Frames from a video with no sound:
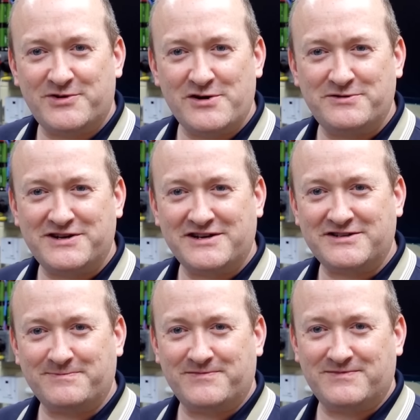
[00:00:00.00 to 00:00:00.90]
the
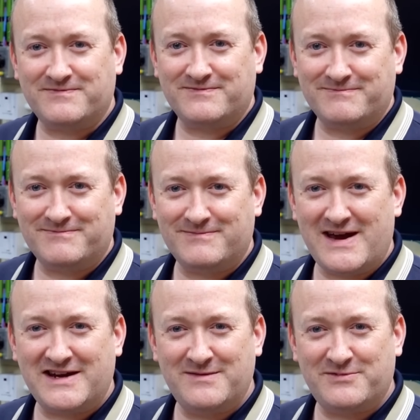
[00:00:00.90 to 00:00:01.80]
process.
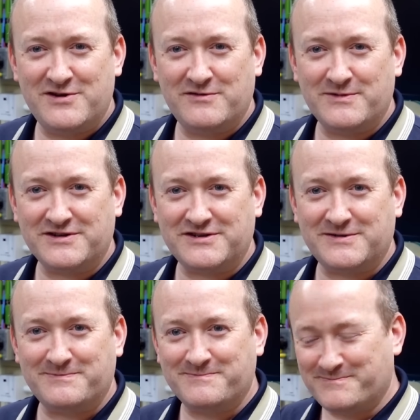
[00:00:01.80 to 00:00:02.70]
Make improvements.